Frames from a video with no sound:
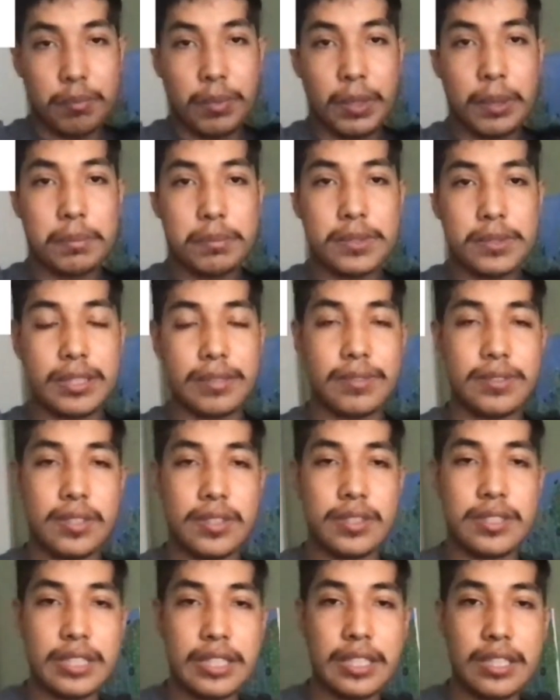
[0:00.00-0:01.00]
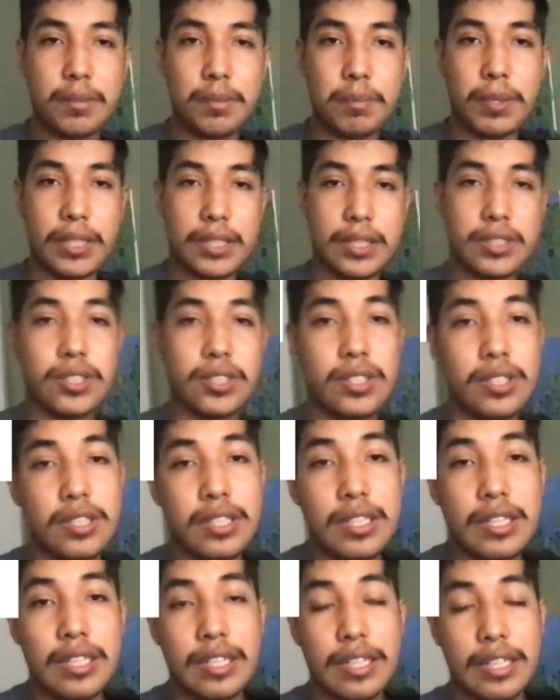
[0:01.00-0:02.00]
bumps, if you see in the picture,
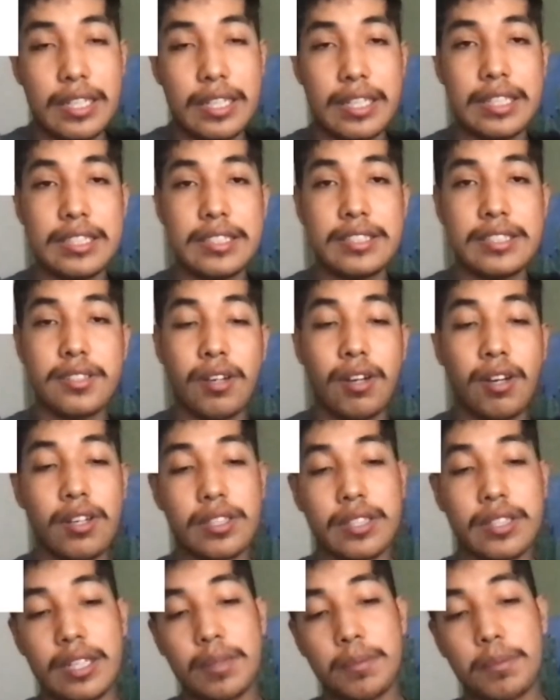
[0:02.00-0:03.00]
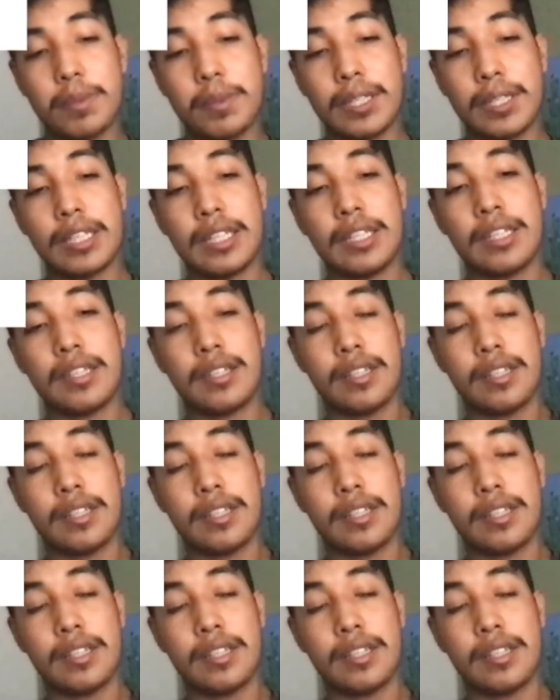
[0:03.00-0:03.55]
is all gonna be